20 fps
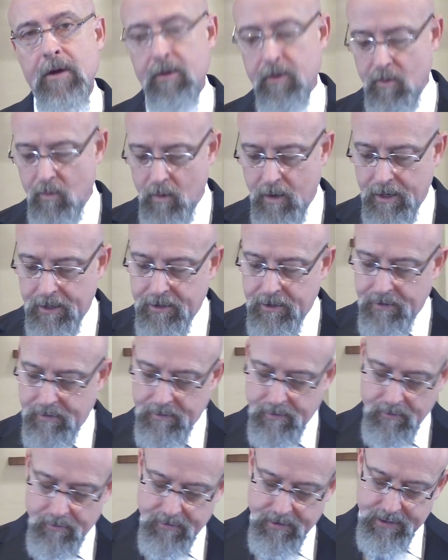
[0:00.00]
the one
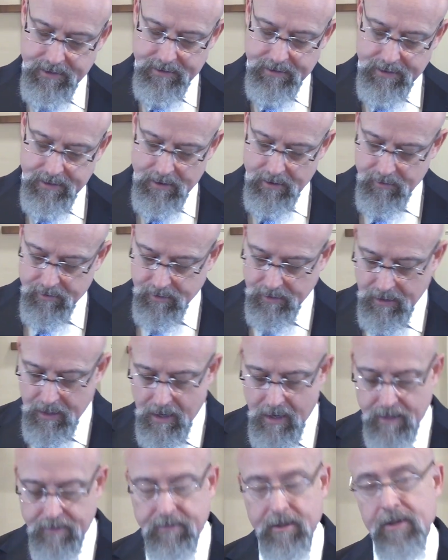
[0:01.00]
who thinks he knows a
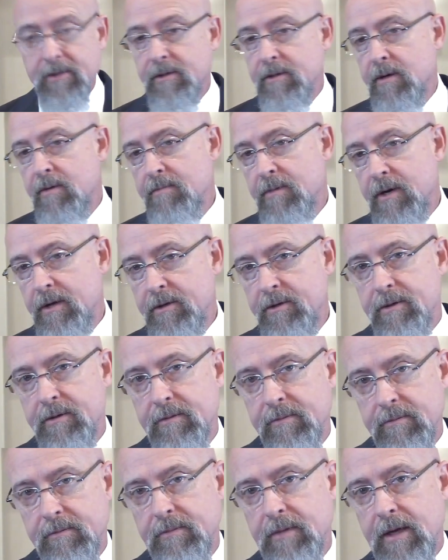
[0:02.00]
lot doesn't know much
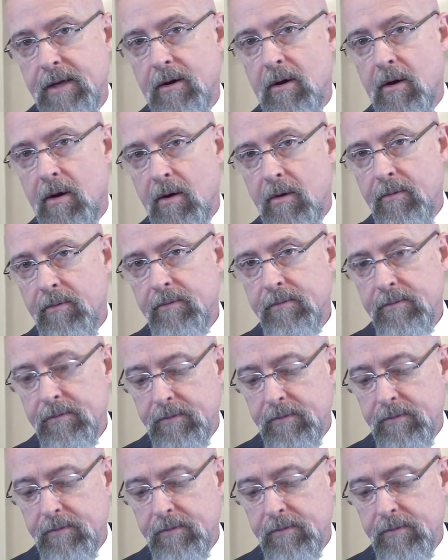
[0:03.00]
at all.